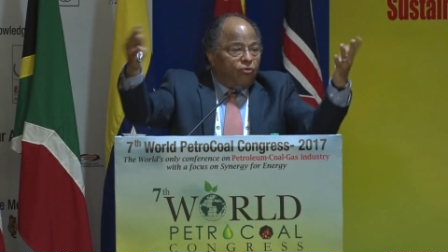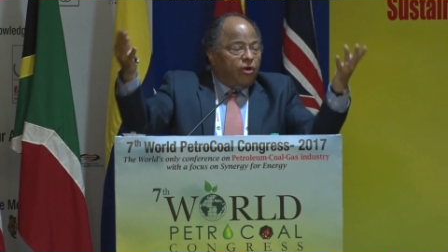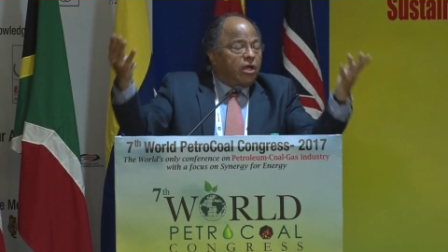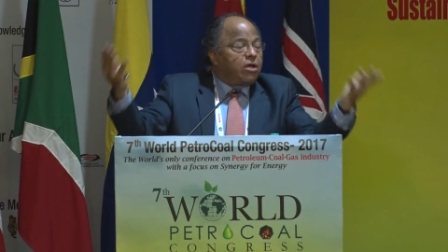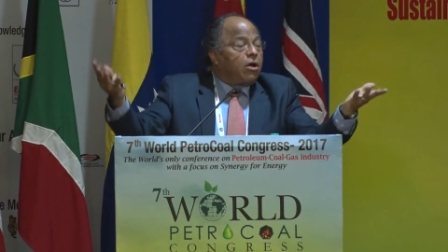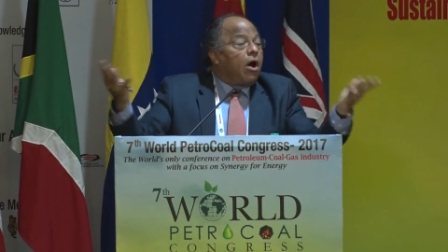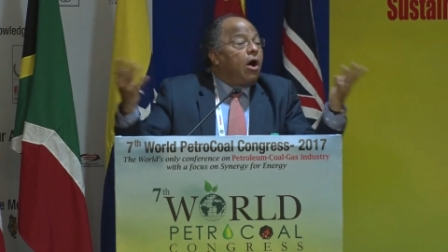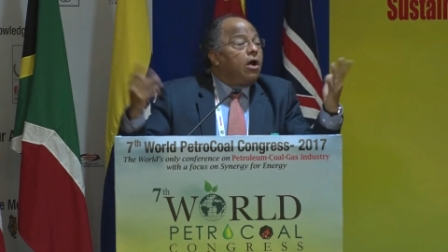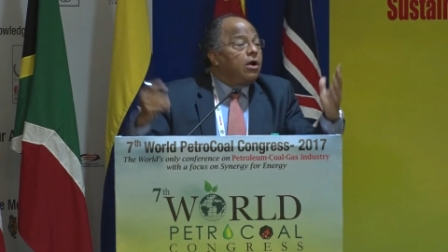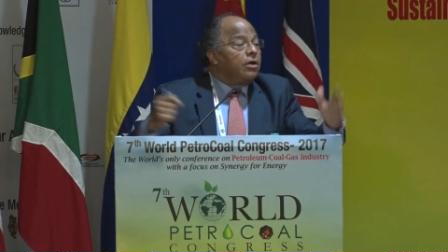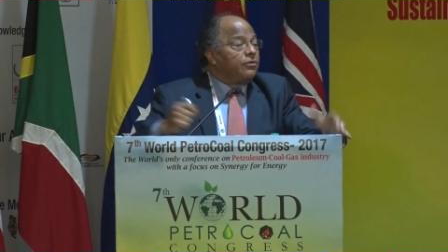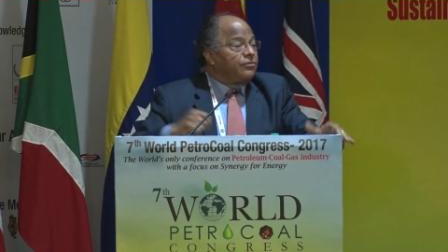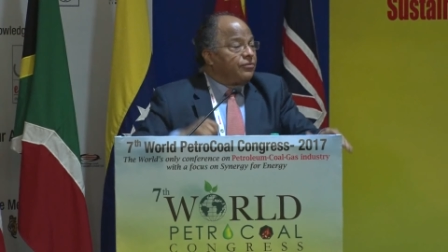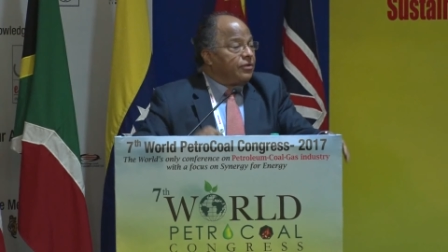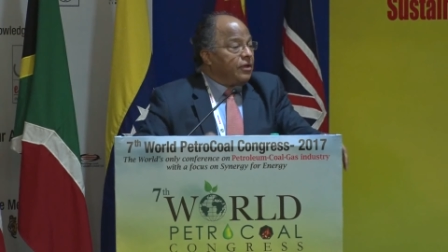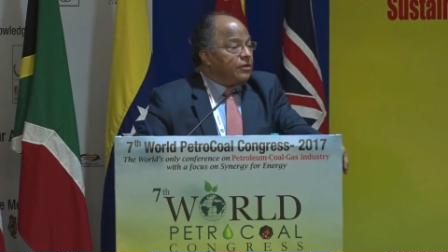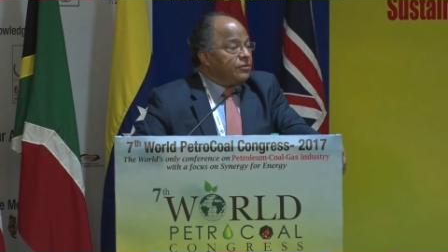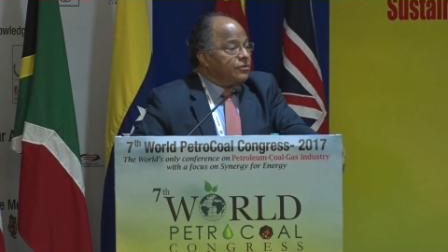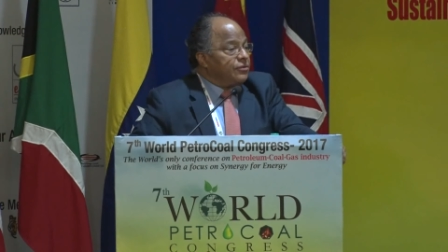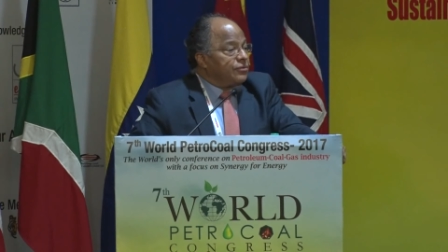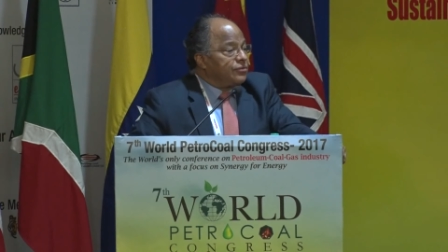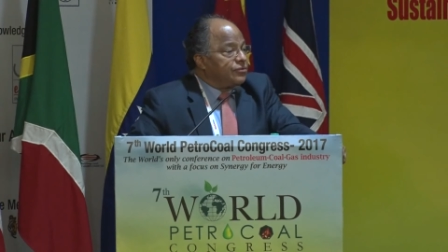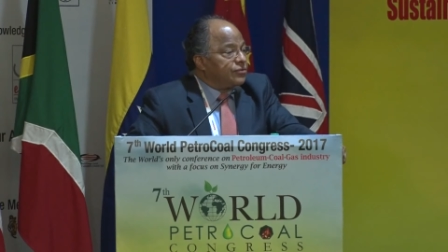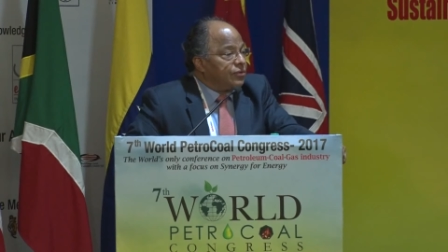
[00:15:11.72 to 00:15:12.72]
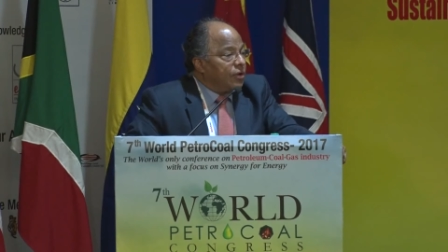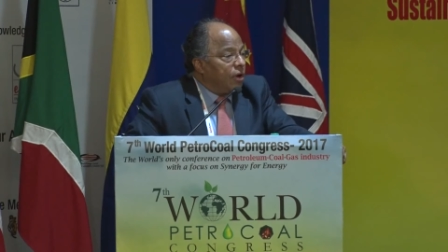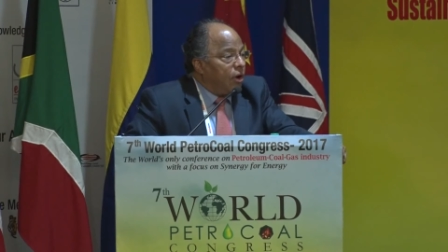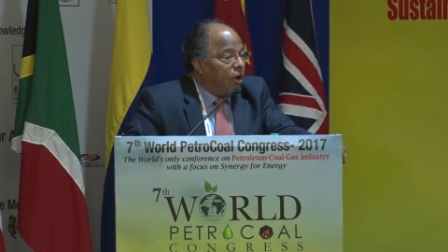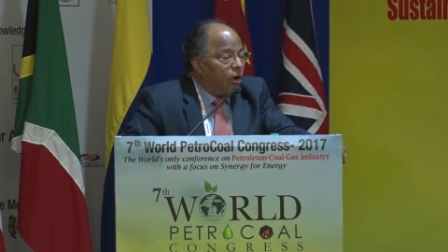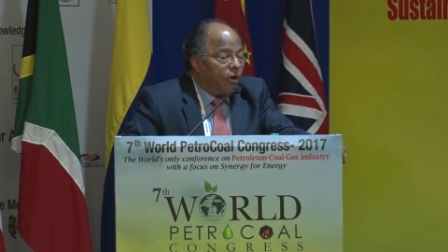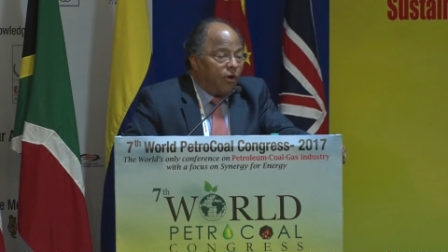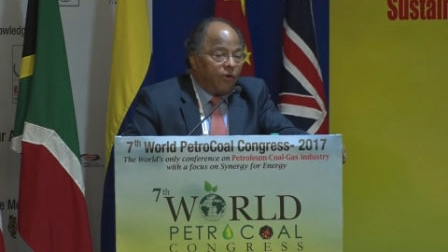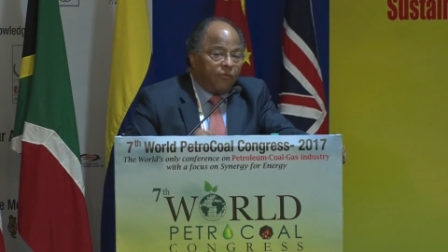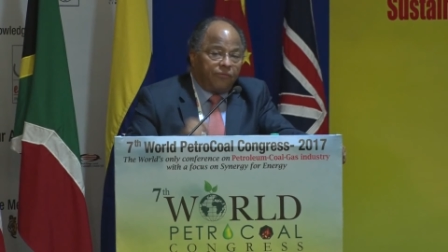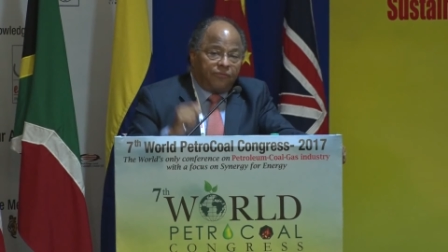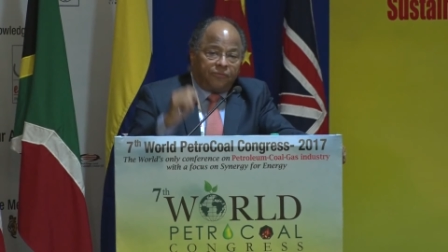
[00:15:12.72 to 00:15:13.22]
reconnaissance
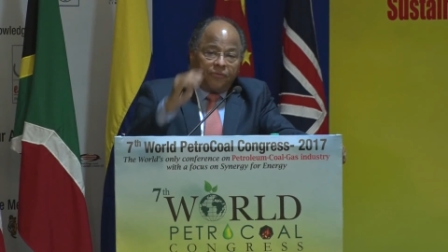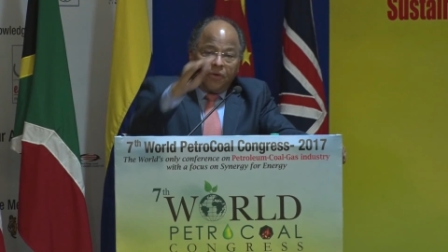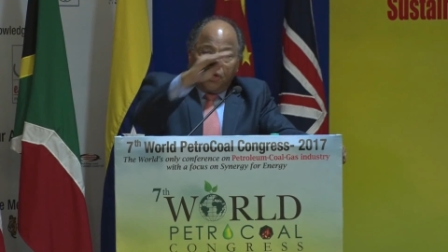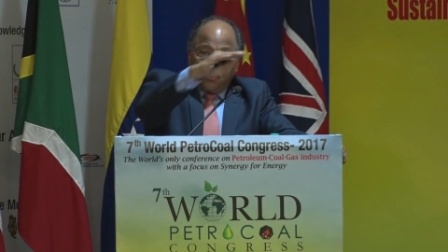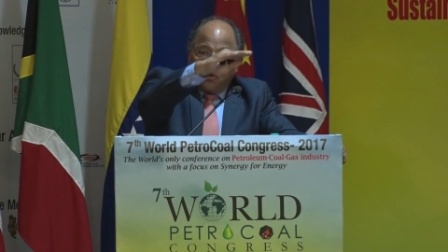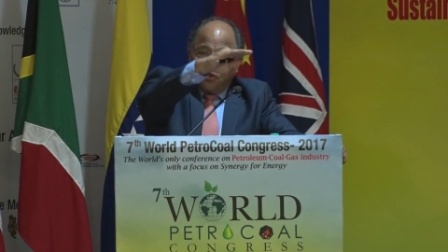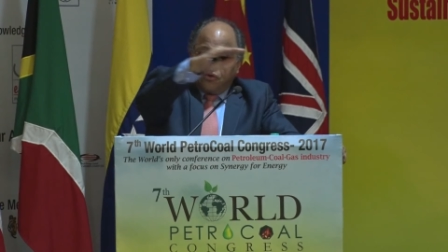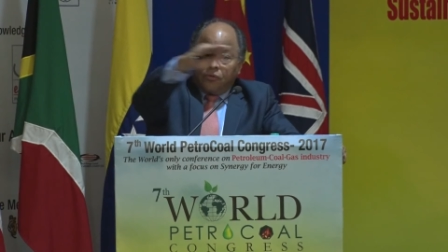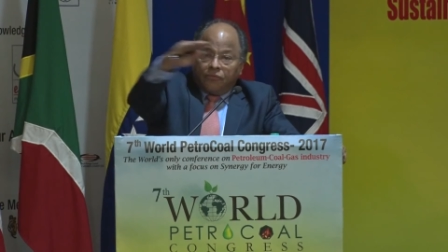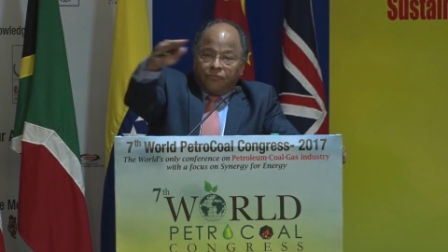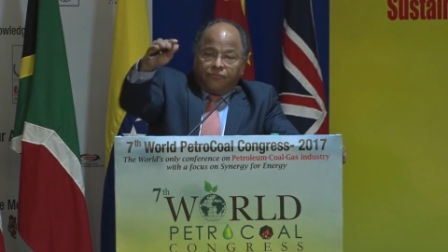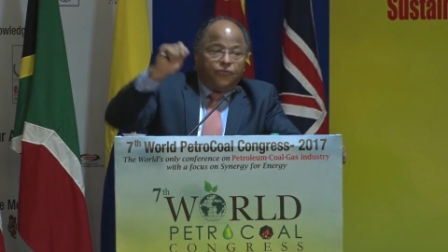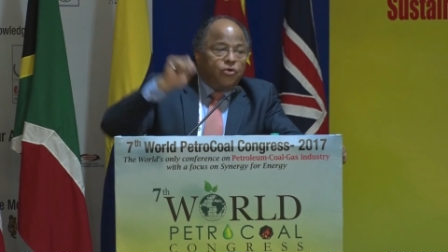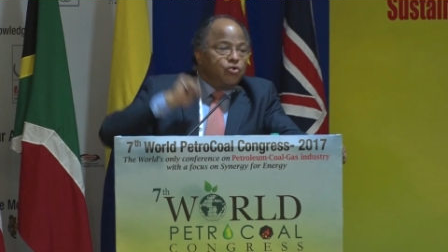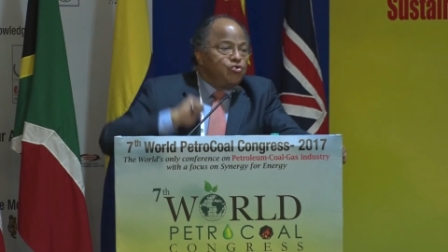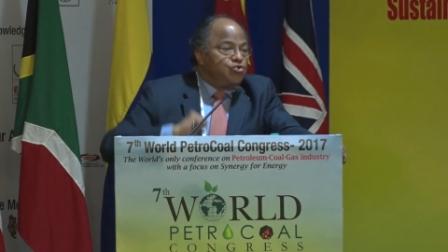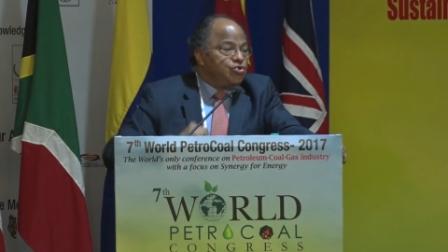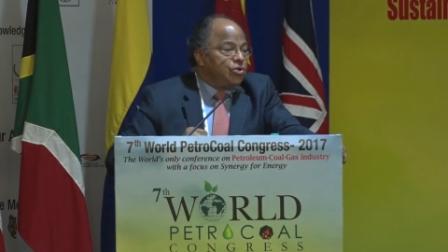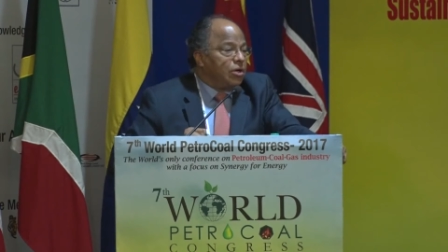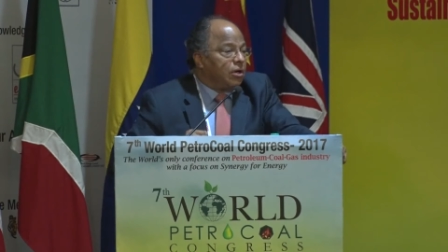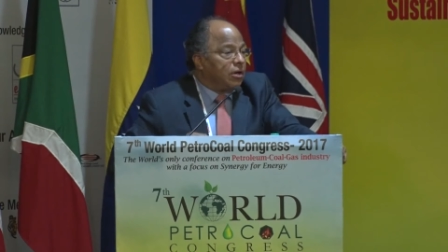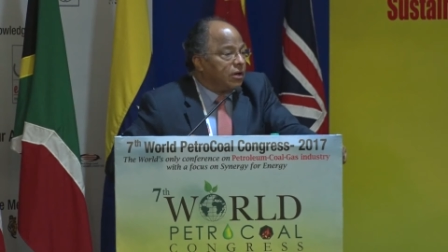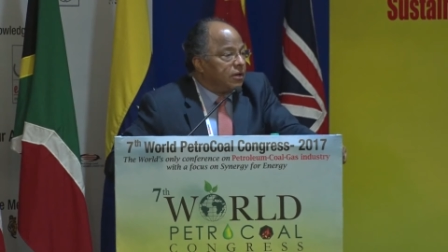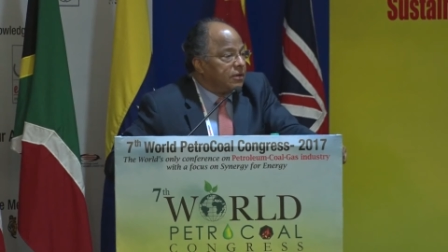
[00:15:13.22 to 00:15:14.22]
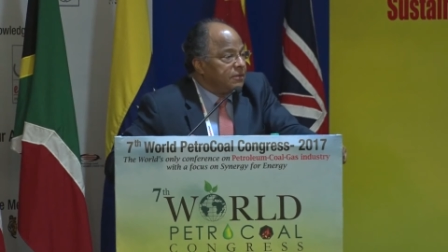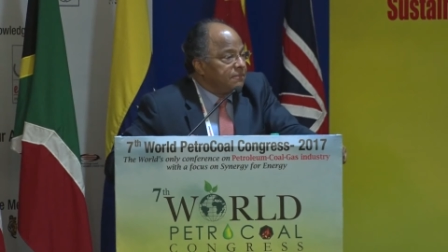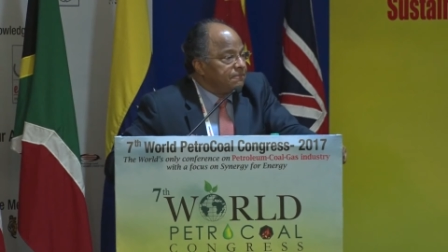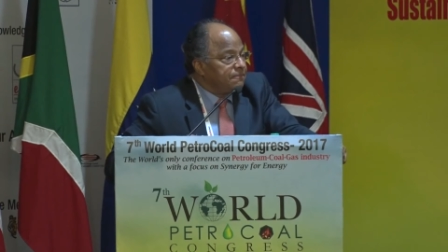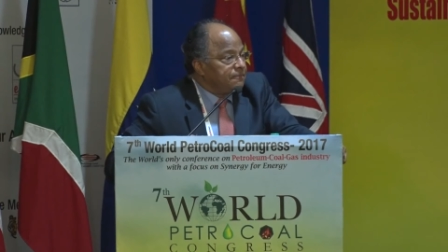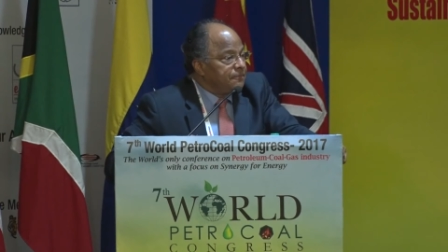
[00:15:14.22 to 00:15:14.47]
of future.